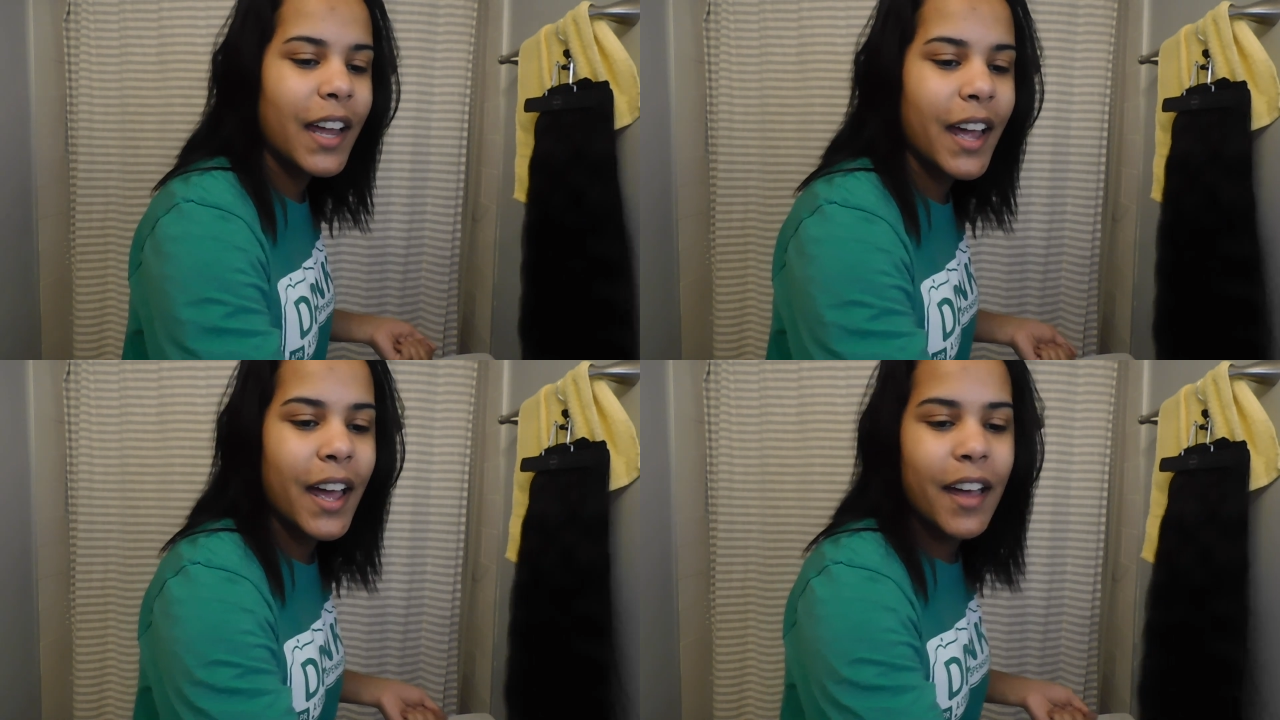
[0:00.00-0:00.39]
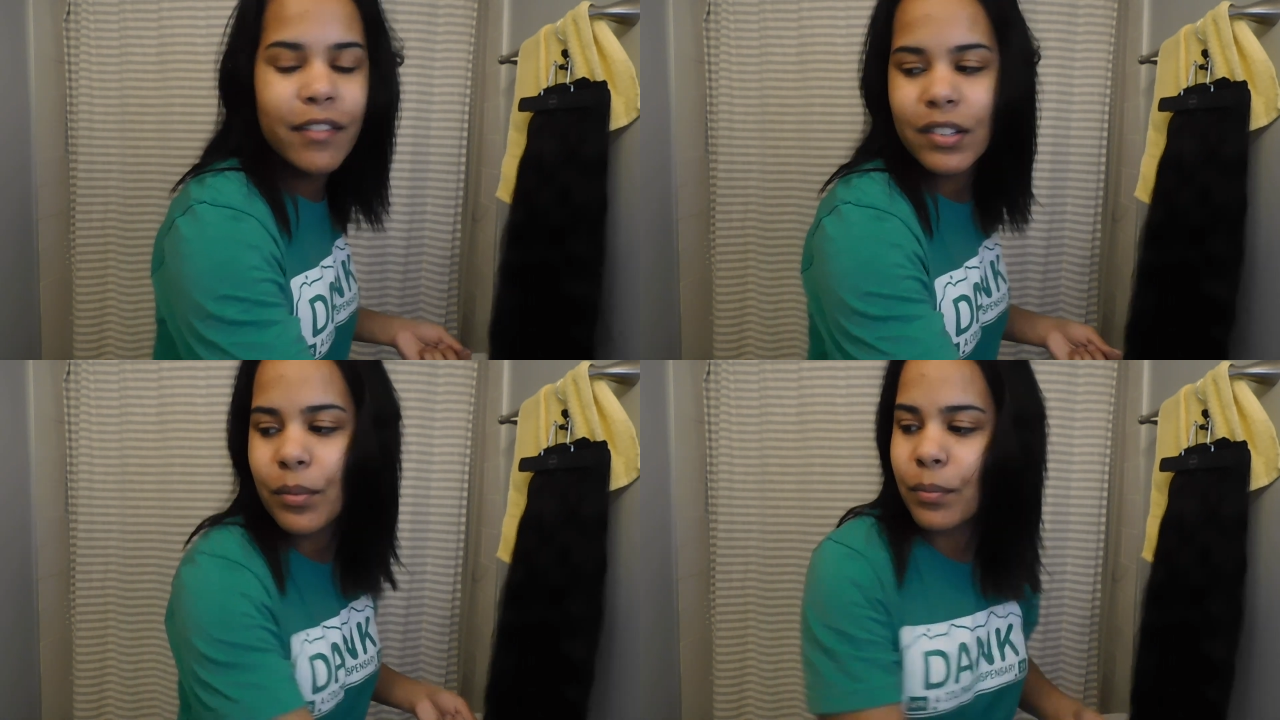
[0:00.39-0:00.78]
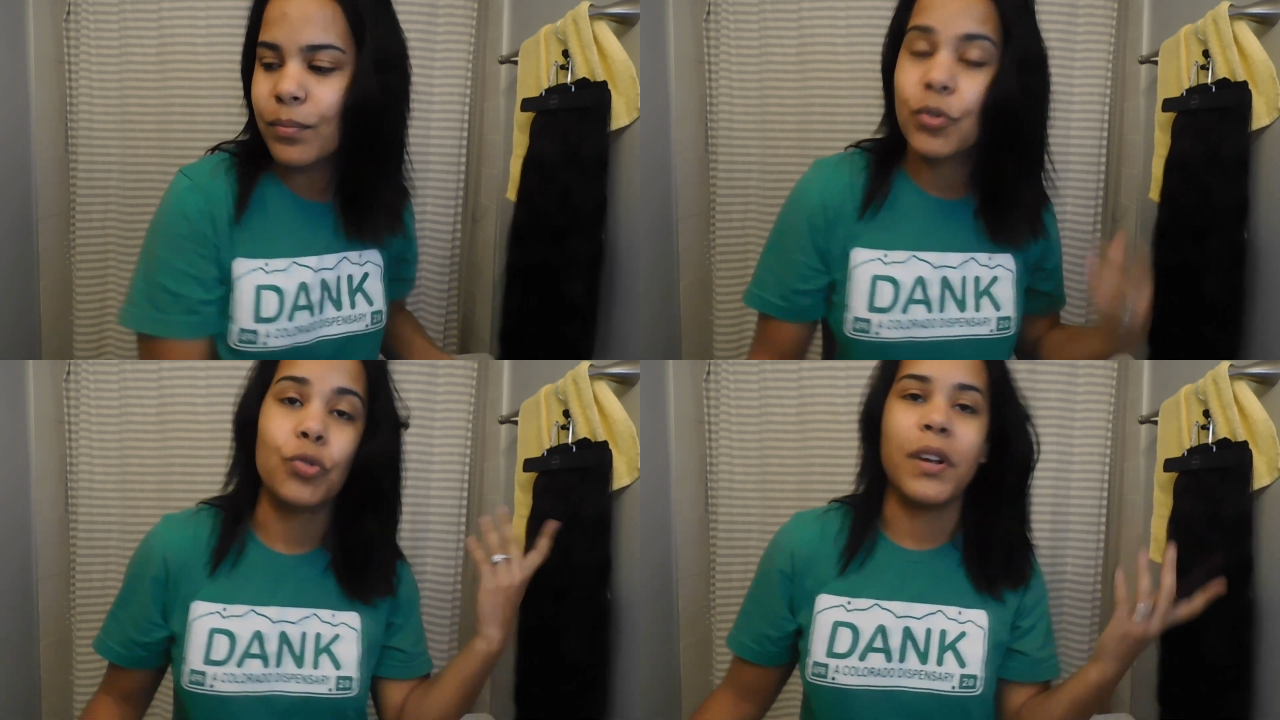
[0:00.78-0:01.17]
I have
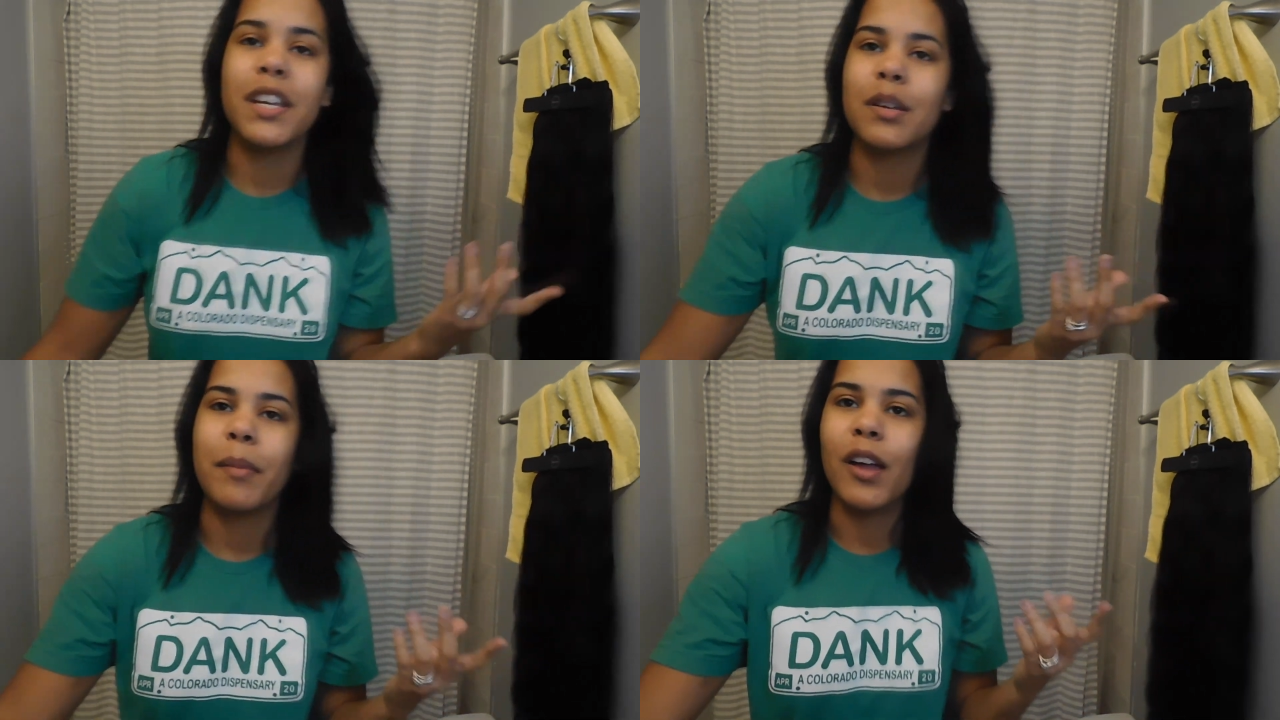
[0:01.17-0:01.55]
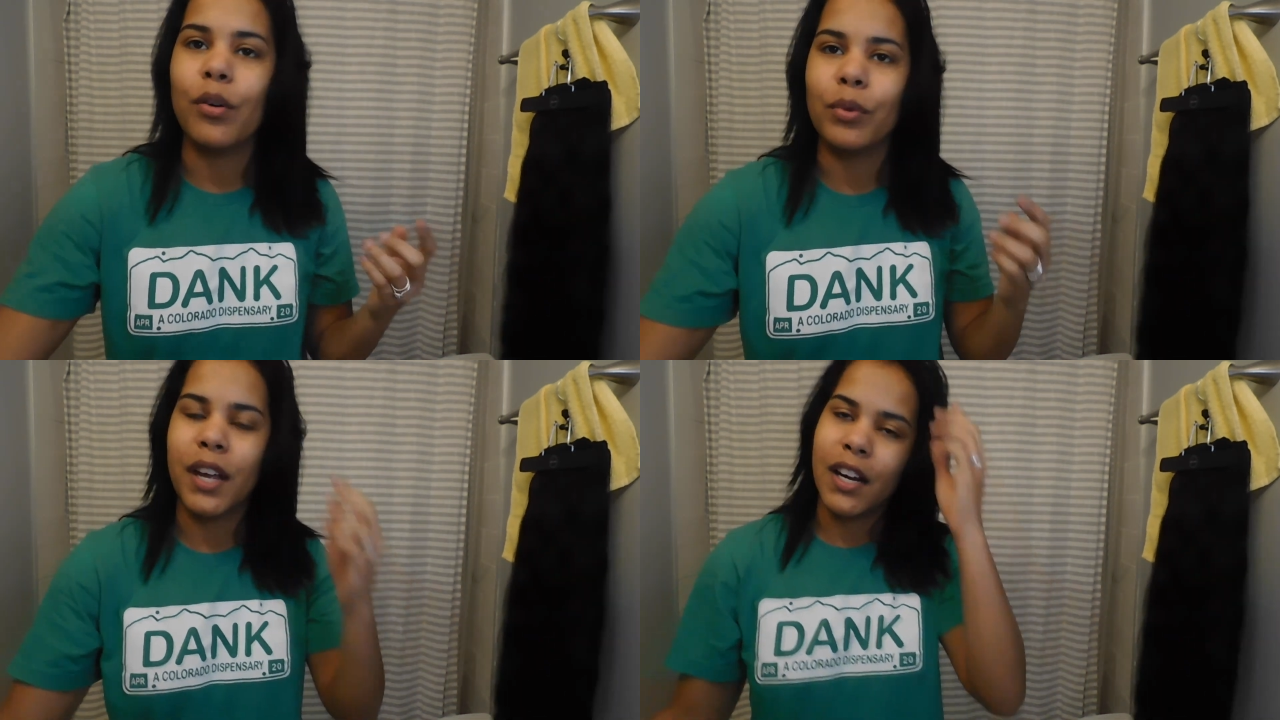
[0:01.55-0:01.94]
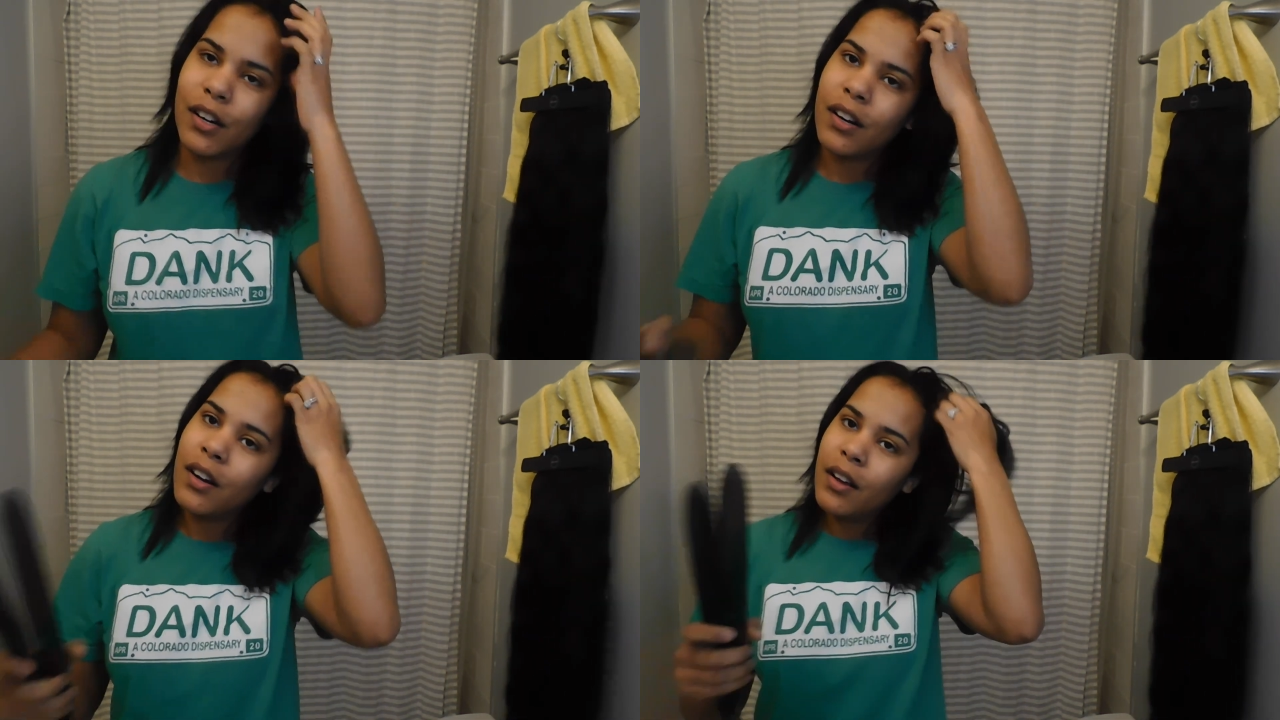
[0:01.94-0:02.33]
straightened my own
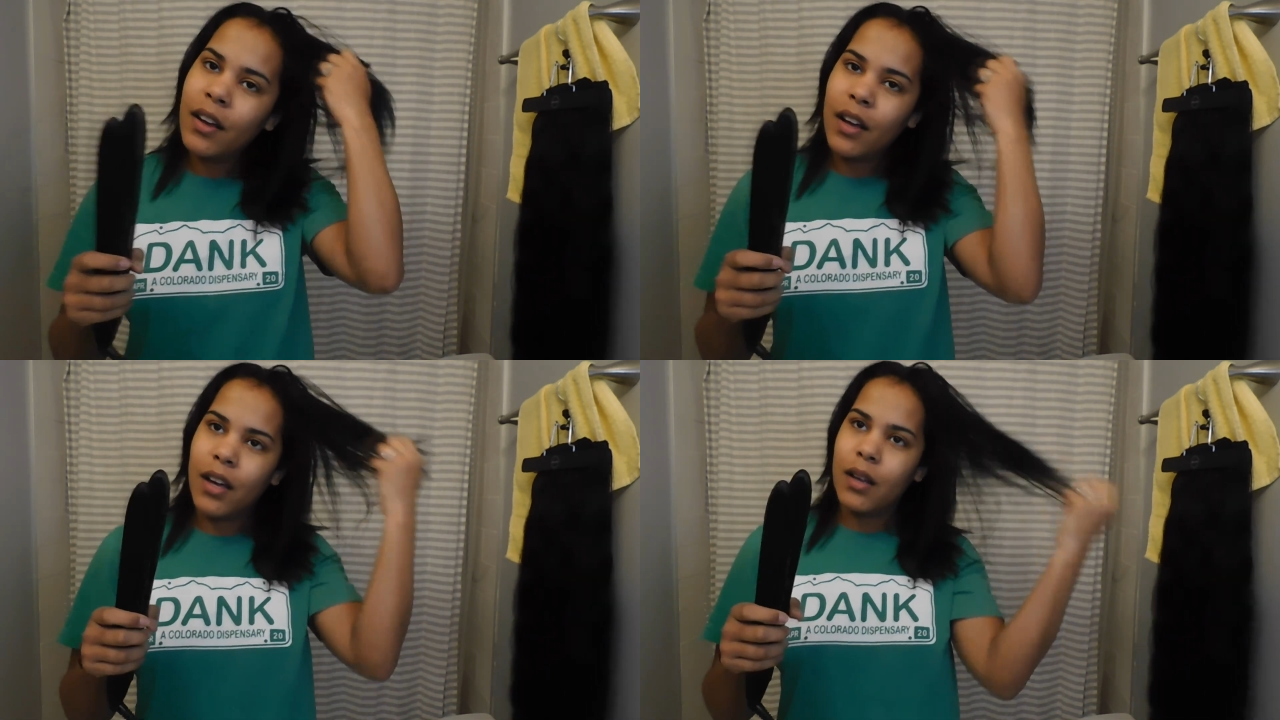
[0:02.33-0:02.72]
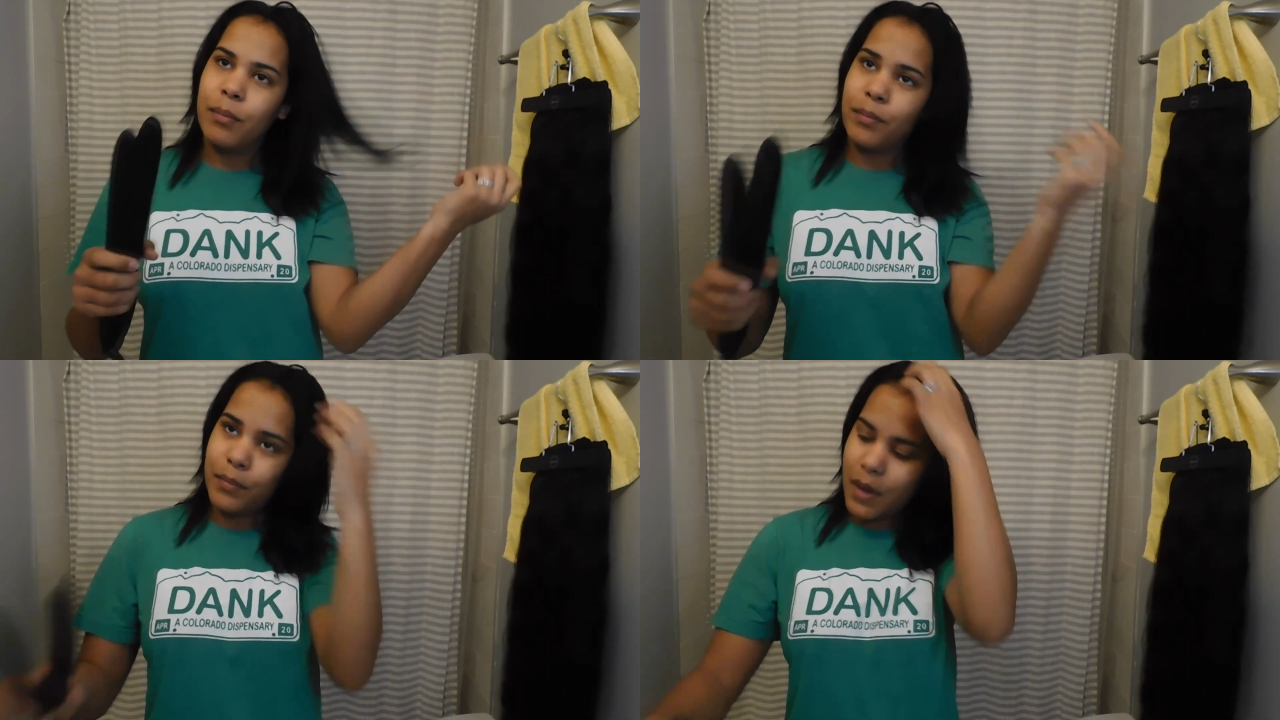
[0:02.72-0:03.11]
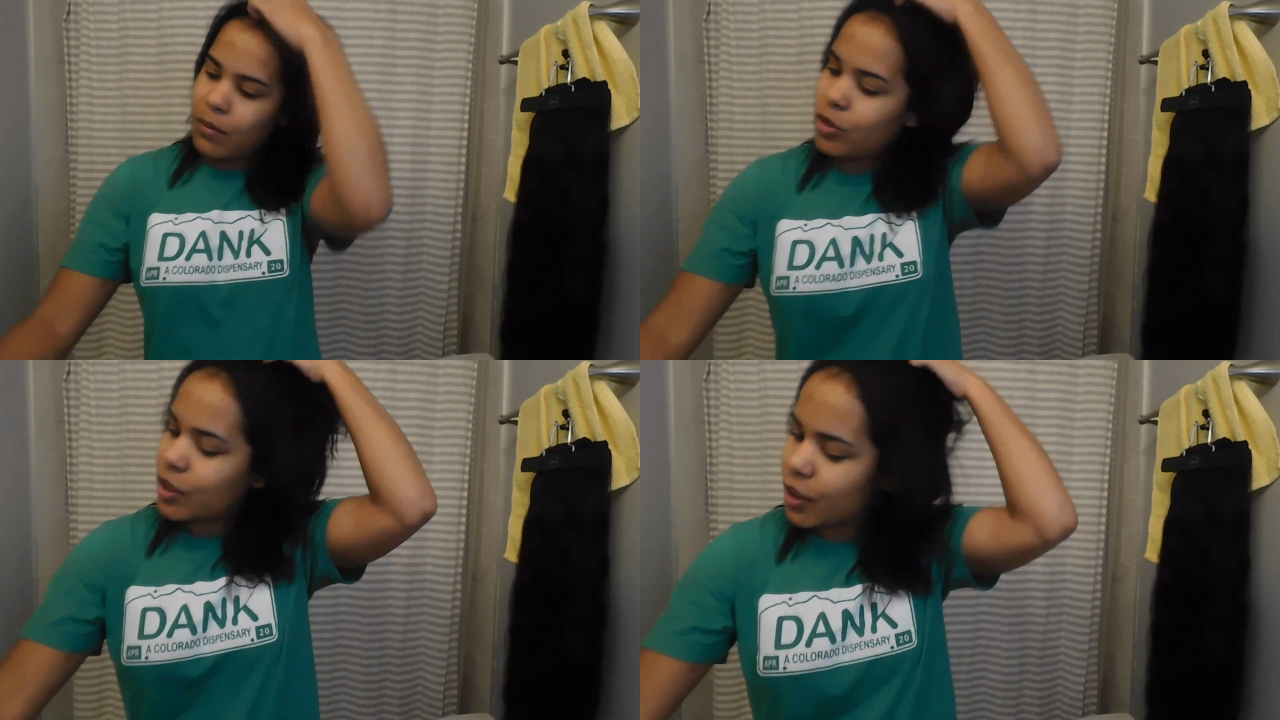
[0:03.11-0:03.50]
hair. I'm
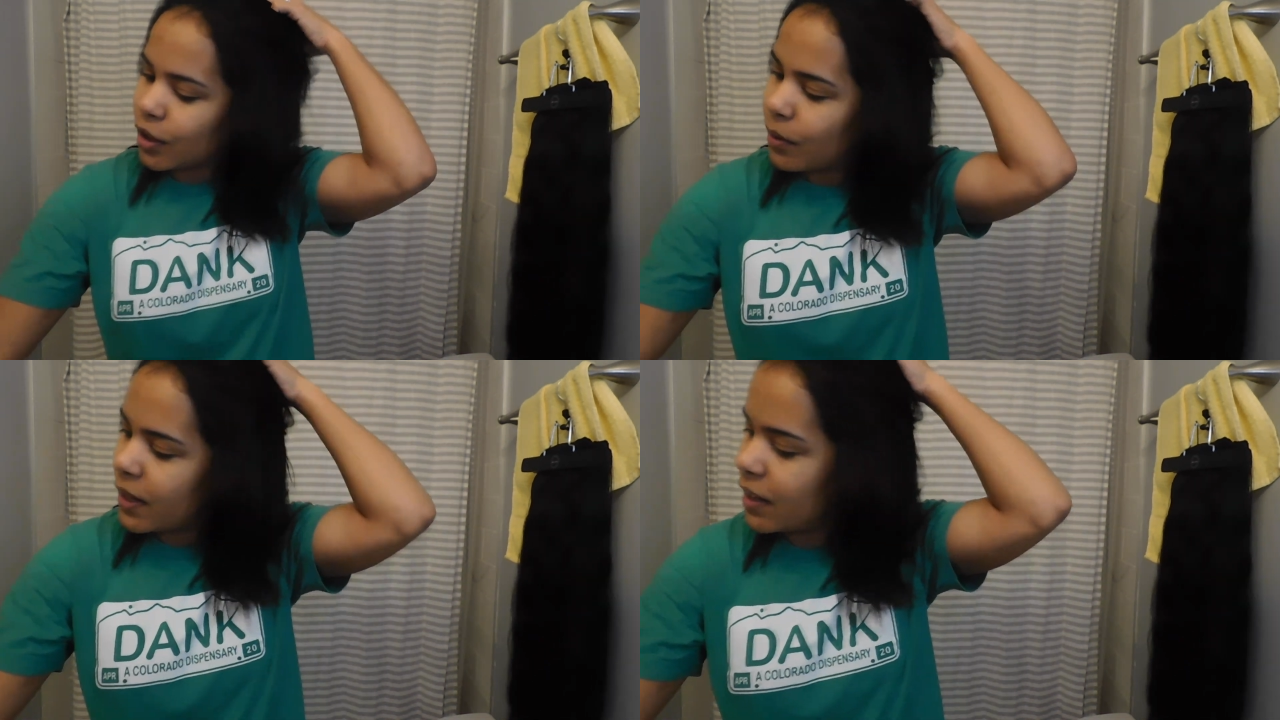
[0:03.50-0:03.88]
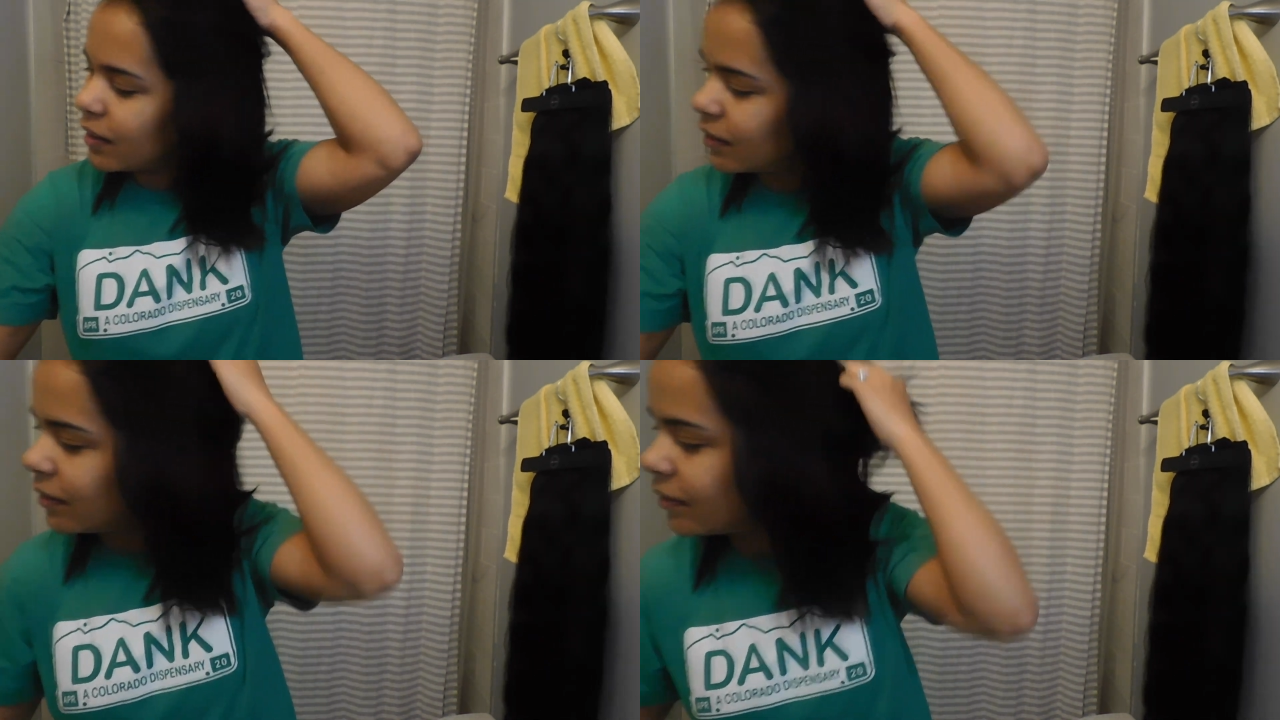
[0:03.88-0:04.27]
just gonna go ahead and